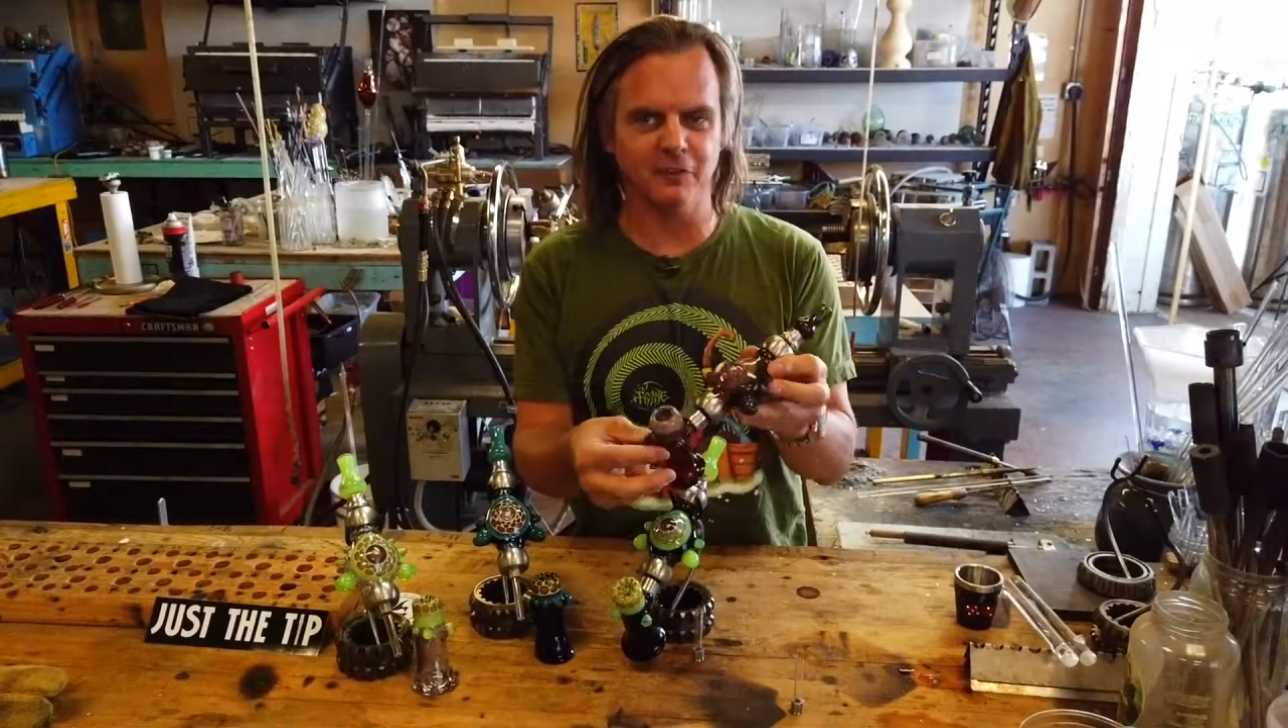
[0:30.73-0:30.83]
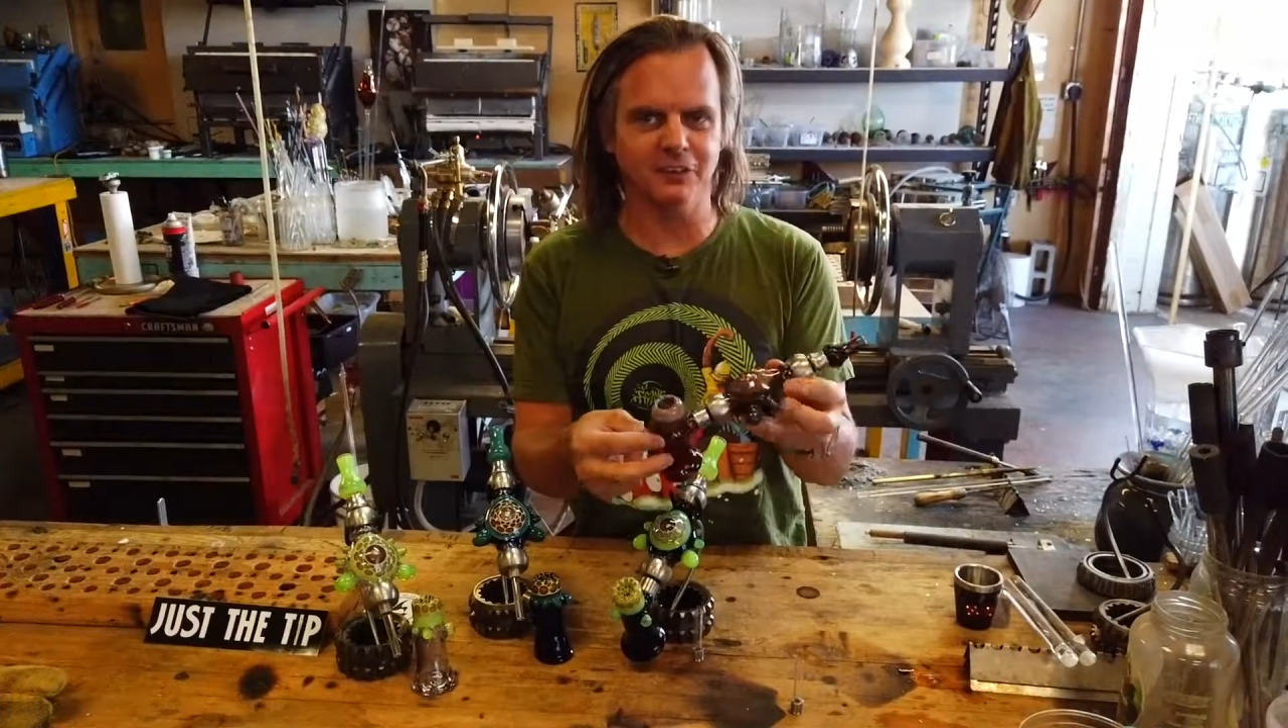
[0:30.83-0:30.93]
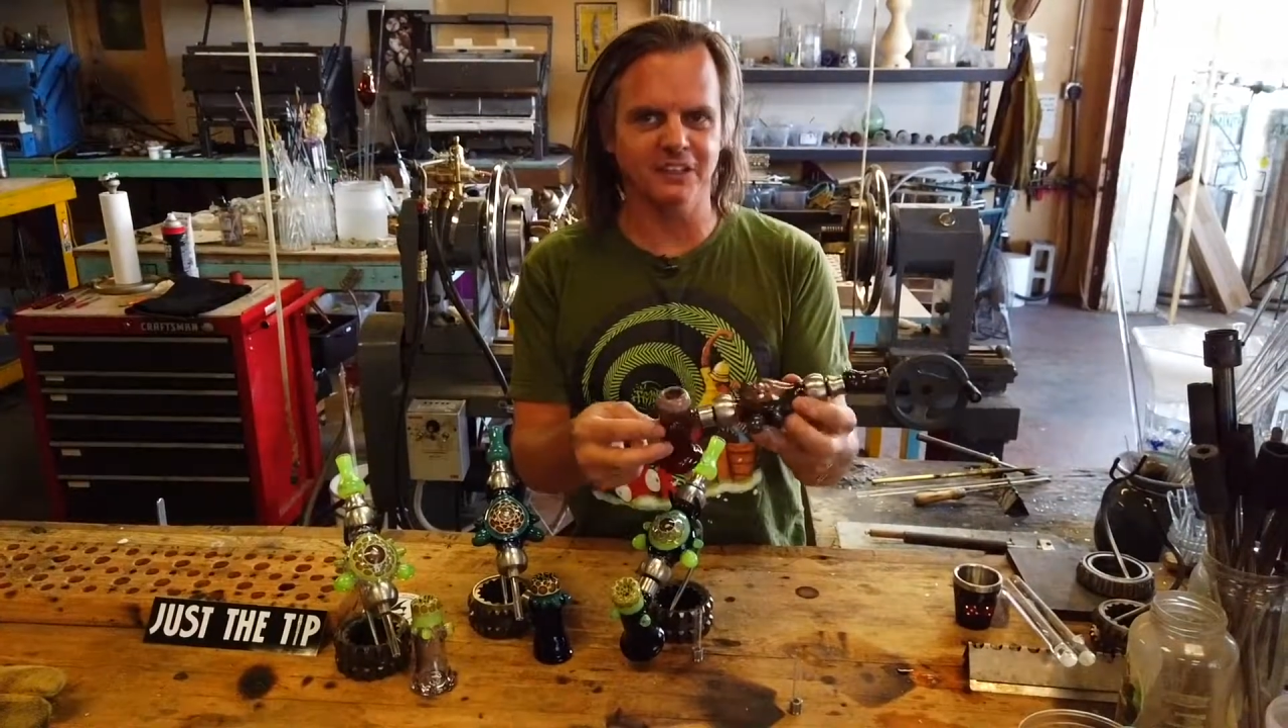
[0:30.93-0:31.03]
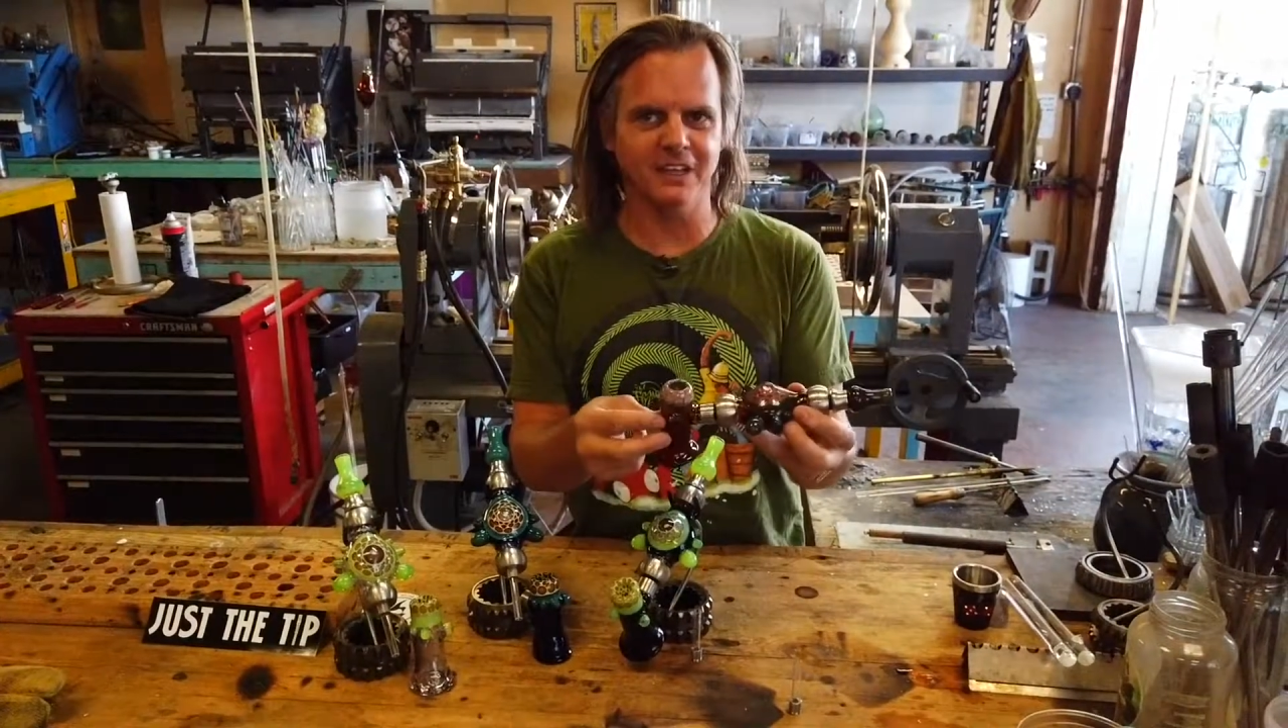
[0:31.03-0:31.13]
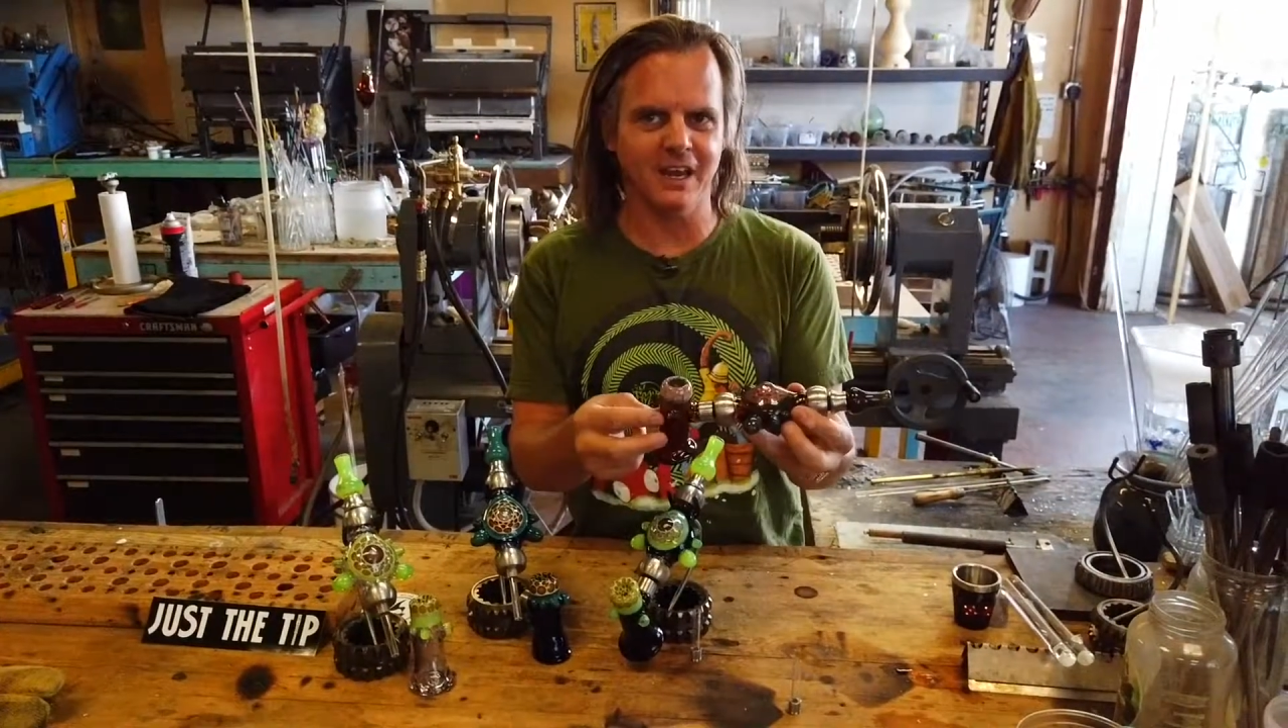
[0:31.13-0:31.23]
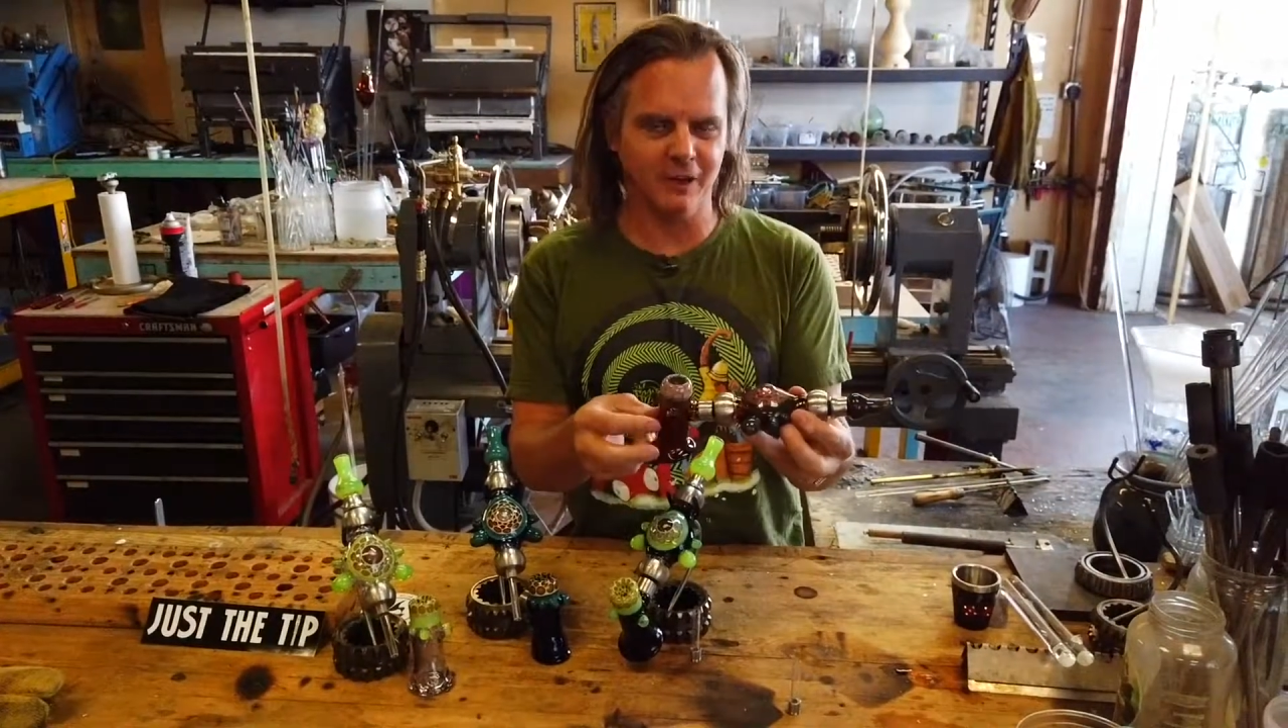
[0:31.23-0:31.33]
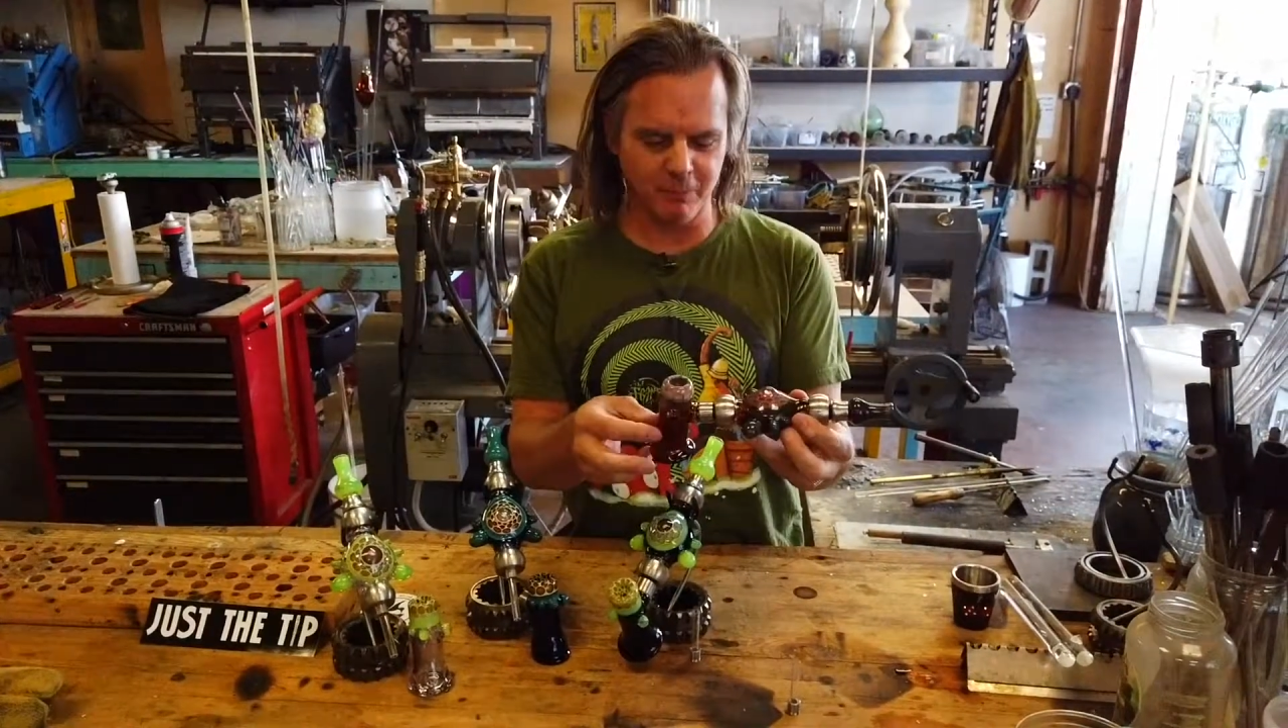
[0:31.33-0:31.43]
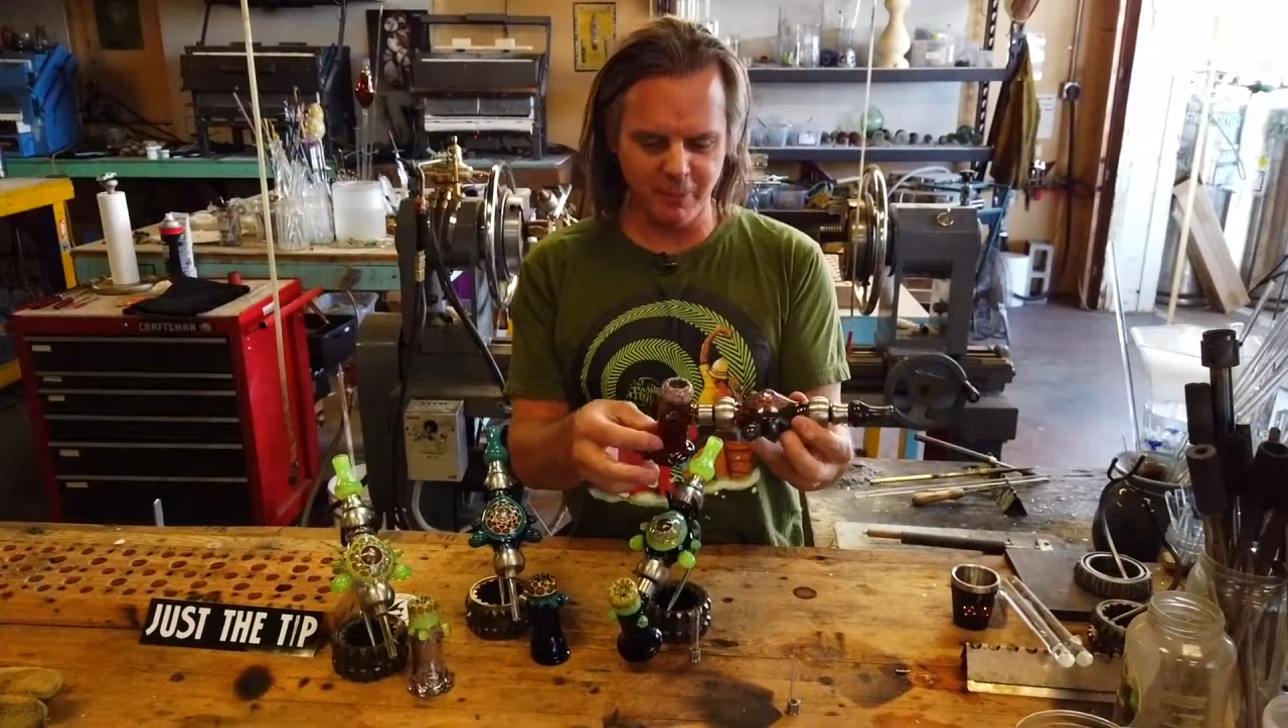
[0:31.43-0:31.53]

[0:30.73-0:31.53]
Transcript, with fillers: versatile